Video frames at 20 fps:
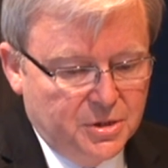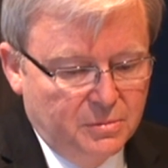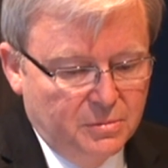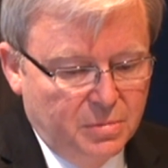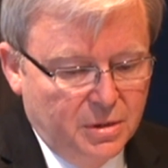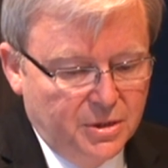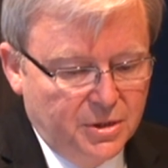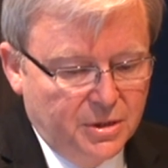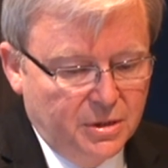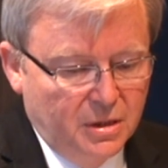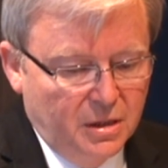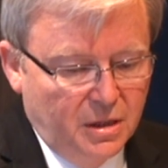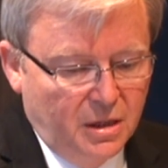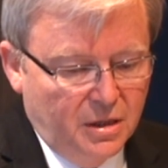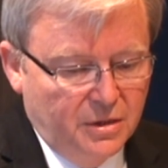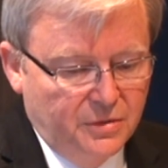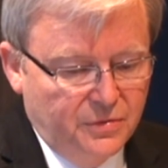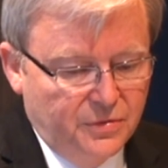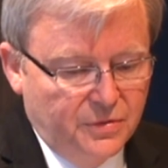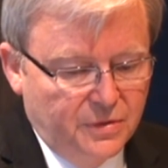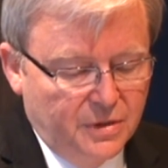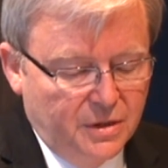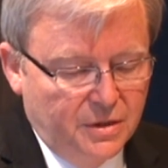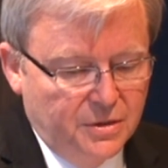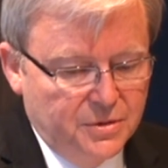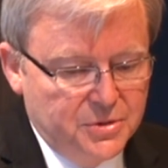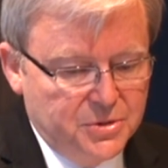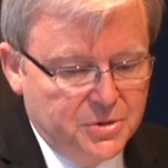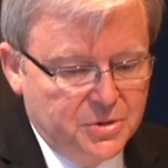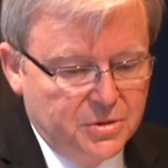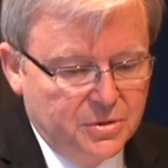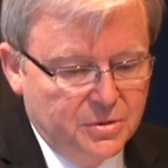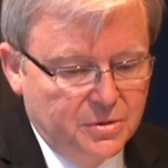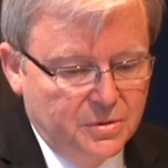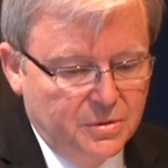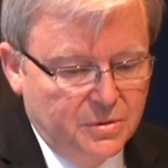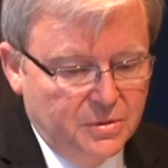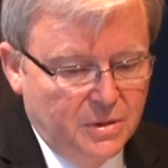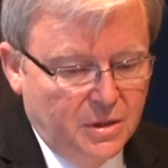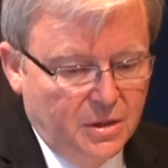in political life is
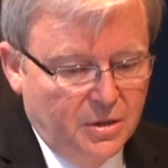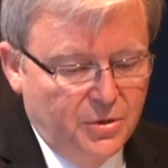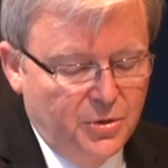to